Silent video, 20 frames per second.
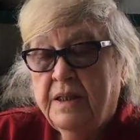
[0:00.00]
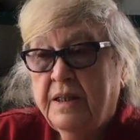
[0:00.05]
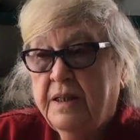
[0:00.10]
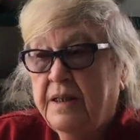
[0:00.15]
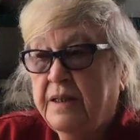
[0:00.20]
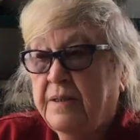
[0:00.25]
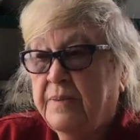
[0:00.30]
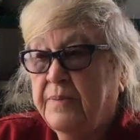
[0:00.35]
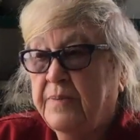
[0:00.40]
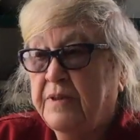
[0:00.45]

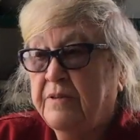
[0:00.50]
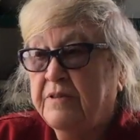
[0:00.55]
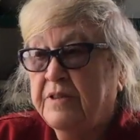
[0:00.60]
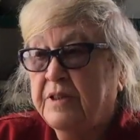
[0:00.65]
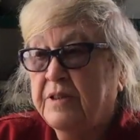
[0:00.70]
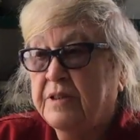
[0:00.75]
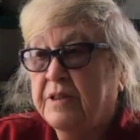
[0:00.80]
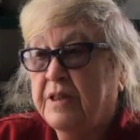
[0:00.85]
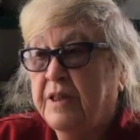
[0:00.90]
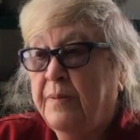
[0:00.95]
there
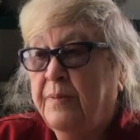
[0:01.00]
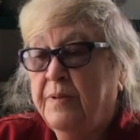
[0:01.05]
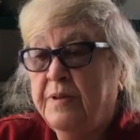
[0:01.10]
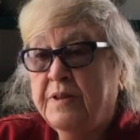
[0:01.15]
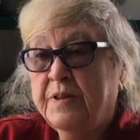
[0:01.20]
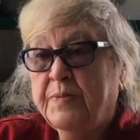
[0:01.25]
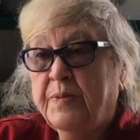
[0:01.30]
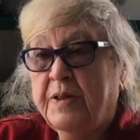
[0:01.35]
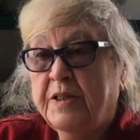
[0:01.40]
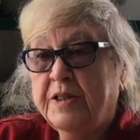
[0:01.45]
was a couple
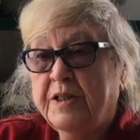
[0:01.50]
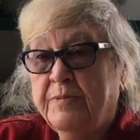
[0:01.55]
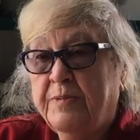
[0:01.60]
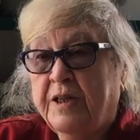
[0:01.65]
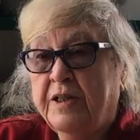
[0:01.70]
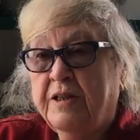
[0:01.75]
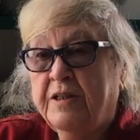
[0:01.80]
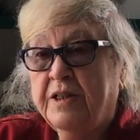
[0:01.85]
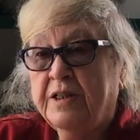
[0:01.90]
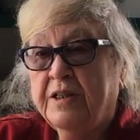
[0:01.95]
of spots of
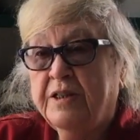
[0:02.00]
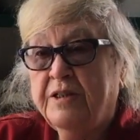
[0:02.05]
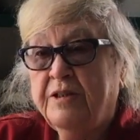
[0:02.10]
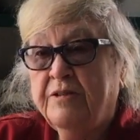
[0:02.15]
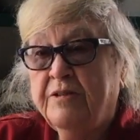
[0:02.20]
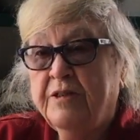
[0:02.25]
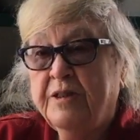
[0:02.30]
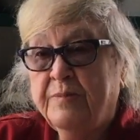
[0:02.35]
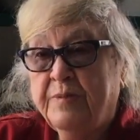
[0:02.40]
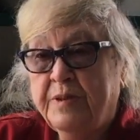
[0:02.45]
water, like I
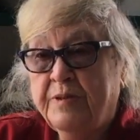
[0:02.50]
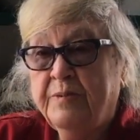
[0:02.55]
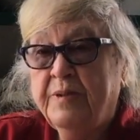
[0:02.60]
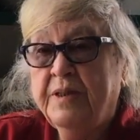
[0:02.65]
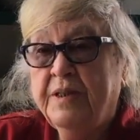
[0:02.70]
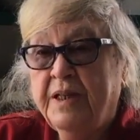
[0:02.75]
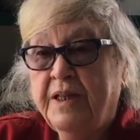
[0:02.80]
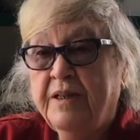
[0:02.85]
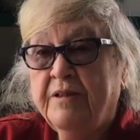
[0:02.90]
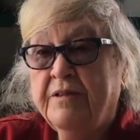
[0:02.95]
told you,
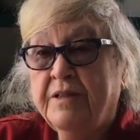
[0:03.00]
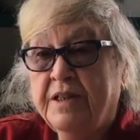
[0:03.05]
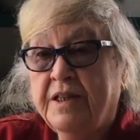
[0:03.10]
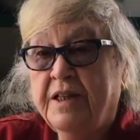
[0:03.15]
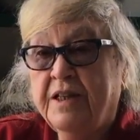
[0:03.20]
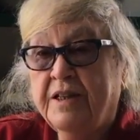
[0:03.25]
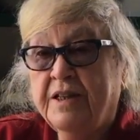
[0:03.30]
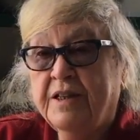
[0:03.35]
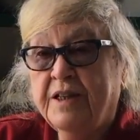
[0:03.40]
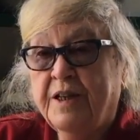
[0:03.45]
between here and the
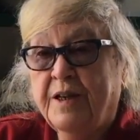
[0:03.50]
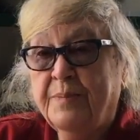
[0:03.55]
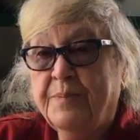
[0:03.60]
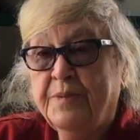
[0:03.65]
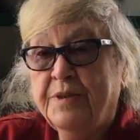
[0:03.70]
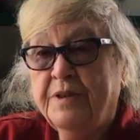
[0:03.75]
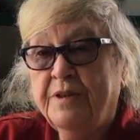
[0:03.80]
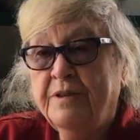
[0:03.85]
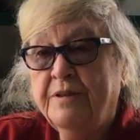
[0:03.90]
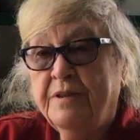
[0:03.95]

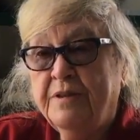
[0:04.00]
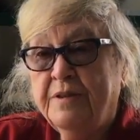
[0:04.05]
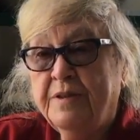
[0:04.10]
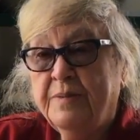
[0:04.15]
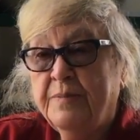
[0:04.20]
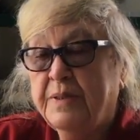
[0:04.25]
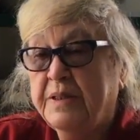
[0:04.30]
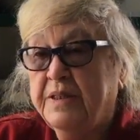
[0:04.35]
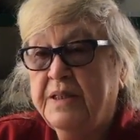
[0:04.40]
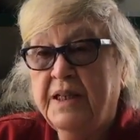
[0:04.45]
helicopter,
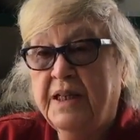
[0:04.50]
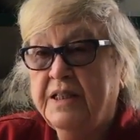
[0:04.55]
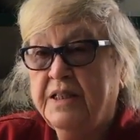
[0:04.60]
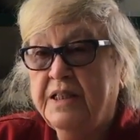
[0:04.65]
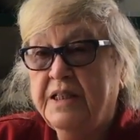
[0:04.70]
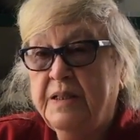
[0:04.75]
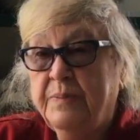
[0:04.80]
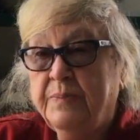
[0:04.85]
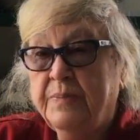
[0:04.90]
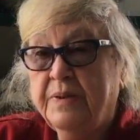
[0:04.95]
but not
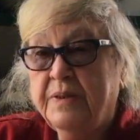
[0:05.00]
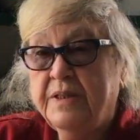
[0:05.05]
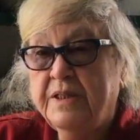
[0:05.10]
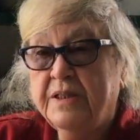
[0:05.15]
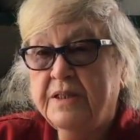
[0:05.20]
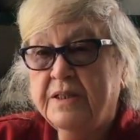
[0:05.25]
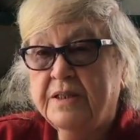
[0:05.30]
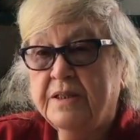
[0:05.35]
deep. Just